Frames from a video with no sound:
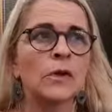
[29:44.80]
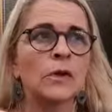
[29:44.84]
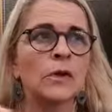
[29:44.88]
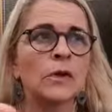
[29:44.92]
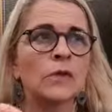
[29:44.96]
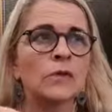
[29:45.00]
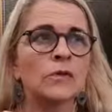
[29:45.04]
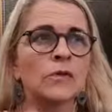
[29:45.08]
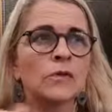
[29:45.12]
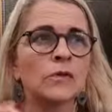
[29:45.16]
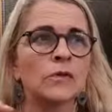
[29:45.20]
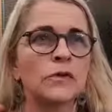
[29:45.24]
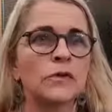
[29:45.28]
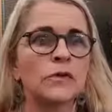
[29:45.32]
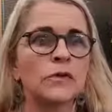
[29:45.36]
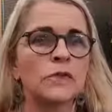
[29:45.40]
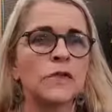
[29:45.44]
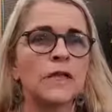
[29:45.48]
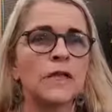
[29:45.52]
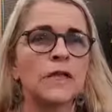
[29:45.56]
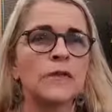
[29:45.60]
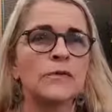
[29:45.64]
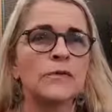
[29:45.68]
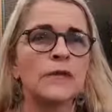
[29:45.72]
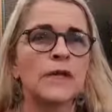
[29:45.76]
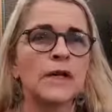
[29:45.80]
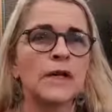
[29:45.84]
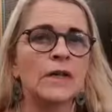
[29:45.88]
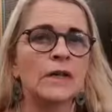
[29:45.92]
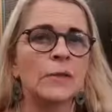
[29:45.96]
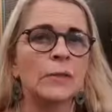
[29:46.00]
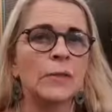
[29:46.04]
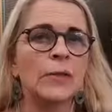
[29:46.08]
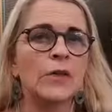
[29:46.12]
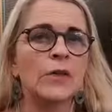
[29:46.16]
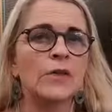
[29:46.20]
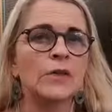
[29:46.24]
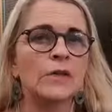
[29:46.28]
So just leave the other
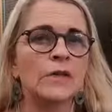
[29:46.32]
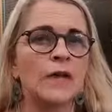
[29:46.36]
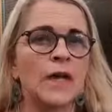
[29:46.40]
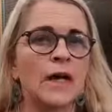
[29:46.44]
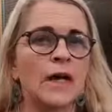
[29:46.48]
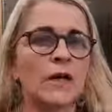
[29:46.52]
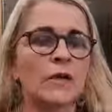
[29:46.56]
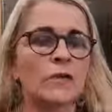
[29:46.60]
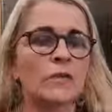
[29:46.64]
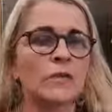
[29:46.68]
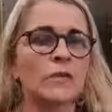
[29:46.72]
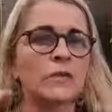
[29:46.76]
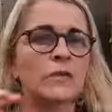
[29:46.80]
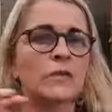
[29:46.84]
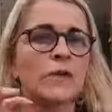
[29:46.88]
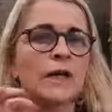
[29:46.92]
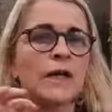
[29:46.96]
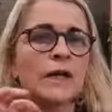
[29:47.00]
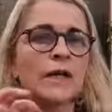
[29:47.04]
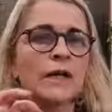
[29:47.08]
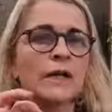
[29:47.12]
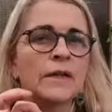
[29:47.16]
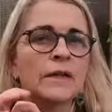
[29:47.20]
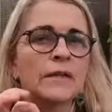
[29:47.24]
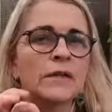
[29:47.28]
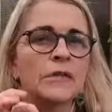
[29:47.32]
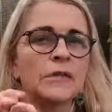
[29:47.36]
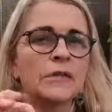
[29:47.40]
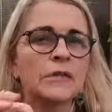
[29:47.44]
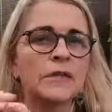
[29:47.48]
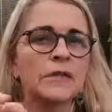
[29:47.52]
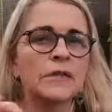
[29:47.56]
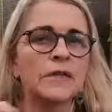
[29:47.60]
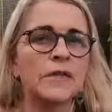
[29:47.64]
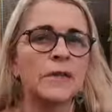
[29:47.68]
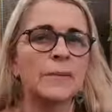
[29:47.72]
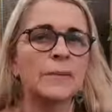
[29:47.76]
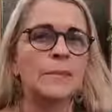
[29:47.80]
person out of it and just
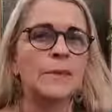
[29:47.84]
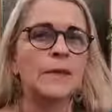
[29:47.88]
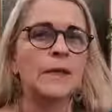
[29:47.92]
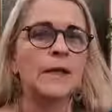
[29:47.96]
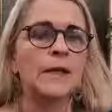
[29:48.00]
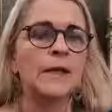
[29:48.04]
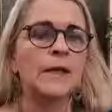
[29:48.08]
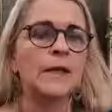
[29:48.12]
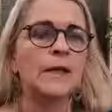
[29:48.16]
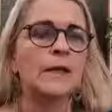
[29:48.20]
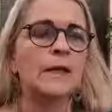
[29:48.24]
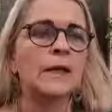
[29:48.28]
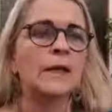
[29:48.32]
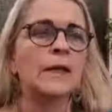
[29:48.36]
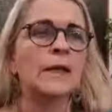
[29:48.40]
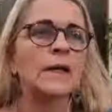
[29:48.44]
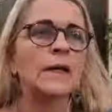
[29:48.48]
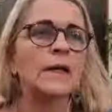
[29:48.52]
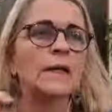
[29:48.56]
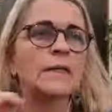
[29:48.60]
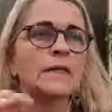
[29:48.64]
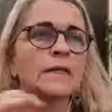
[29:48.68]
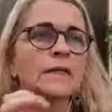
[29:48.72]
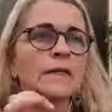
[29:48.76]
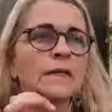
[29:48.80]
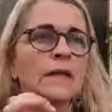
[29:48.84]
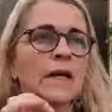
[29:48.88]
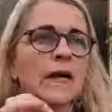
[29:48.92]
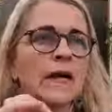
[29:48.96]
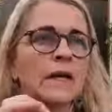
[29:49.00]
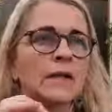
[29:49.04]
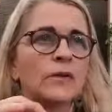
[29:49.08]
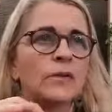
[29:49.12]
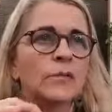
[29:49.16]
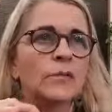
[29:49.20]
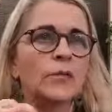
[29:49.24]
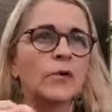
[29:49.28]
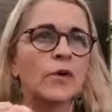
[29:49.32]
simply
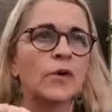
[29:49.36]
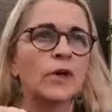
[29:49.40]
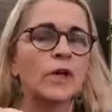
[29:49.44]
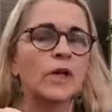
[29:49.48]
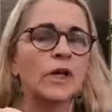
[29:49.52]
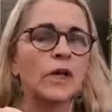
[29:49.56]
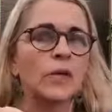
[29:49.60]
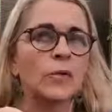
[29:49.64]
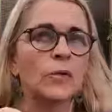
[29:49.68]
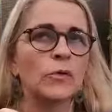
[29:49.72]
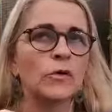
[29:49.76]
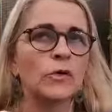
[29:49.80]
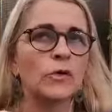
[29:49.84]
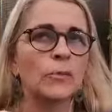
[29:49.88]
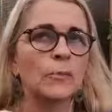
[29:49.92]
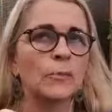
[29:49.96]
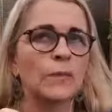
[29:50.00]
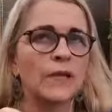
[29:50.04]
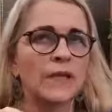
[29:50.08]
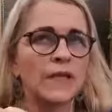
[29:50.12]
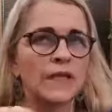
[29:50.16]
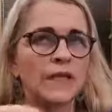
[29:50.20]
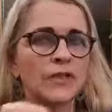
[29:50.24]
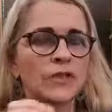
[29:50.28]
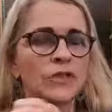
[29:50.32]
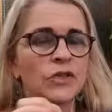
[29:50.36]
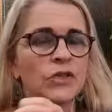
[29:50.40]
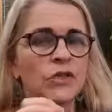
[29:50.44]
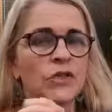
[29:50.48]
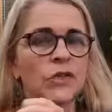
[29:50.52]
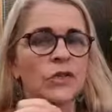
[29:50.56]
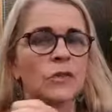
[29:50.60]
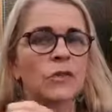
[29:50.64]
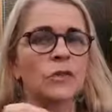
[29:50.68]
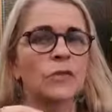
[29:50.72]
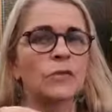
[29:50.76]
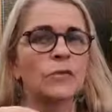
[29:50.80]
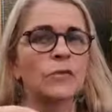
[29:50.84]
start working on the
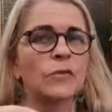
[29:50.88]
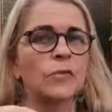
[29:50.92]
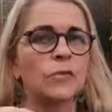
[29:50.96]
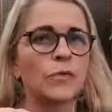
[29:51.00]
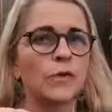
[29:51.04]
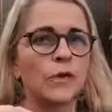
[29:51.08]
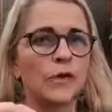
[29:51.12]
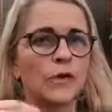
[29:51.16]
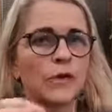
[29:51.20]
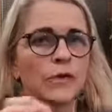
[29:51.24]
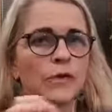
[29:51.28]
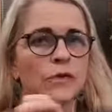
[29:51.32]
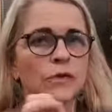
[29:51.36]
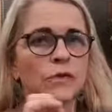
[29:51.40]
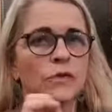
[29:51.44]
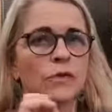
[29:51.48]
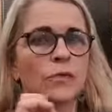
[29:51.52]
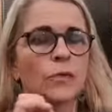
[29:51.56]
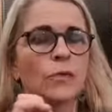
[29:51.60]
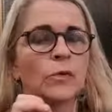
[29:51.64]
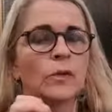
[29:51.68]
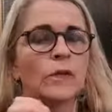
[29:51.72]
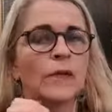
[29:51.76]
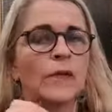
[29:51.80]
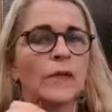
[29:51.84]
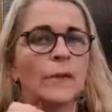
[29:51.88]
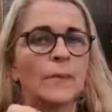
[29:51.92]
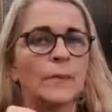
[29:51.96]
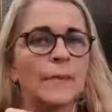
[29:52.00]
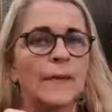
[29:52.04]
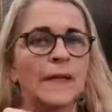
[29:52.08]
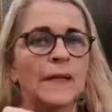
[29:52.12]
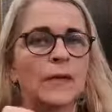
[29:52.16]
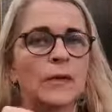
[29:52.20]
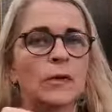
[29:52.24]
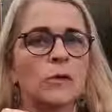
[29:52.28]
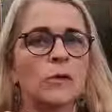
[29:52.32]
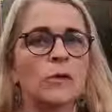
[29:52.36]
bridge first, or the
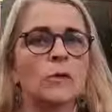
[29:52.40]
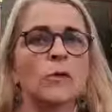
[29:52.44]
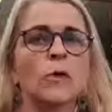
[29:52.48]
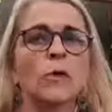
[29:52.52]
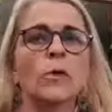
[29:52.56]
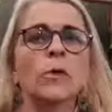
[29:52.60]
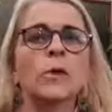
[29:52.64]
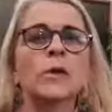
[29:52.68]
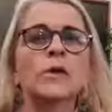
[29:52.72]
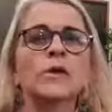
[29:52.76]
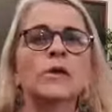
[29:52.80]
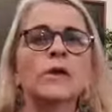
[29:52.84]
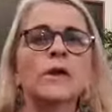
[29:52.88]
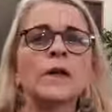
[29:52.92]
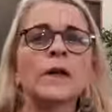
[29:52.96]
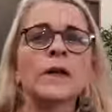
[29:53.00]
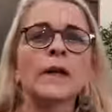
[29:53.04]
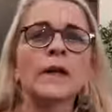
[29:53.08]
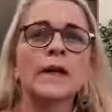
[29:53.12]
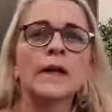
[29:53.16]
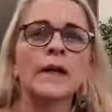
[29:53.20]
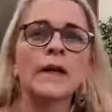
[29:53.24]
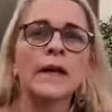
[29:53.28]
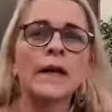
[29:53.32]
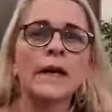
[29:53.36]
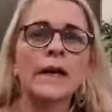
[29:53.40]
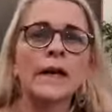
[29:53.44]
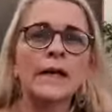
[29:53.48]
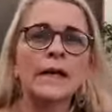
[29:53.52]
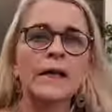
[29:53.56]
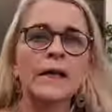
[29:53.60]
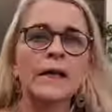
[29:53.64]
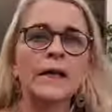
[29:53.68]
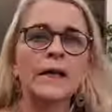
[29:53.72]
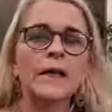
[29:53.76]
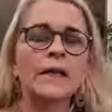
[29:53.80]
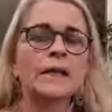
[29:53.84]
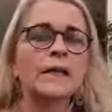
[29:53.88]
umbilical cord. And
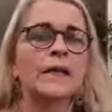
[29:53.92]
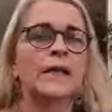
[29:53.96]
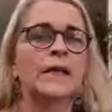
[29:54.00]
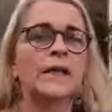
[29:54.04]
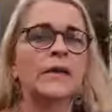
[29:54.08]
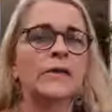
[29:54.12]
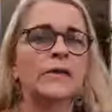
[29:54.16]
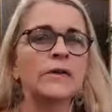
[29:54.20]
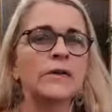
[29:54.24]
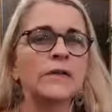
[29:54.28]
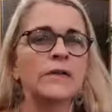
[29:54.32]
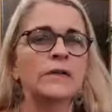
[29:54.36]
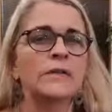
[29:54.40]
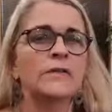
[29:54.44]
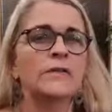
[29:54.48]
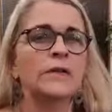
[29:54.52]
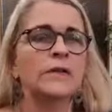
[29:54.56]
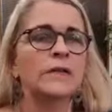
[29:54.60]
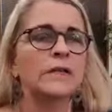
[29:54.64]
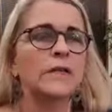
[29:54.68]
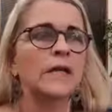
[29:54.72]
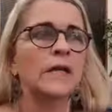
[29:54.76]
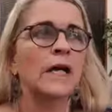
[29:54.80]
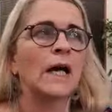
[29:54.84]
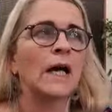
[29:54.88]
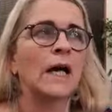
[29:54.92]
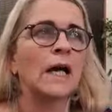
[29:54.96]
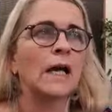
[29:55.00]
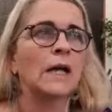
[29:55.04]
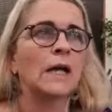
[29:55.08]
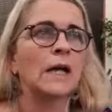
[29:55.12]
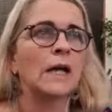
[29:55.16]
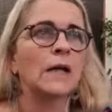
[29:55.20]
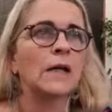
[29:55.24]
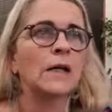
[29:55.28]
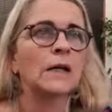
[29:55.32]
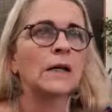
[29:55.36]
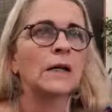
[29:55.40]
you can heal that with a
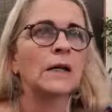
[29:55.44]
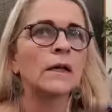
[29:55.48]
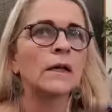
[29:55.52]
color,